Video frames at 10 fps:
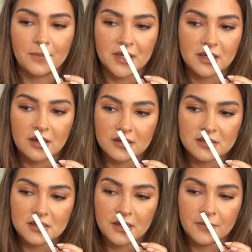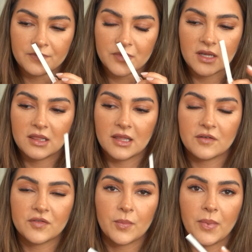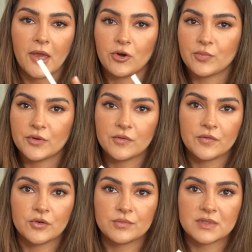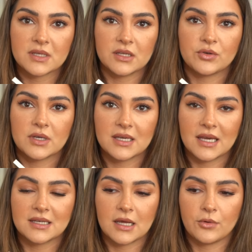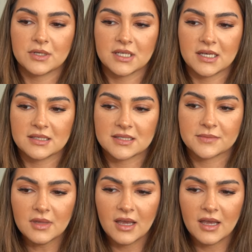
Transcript: because a lot of the pear perfumes that you can get nowadays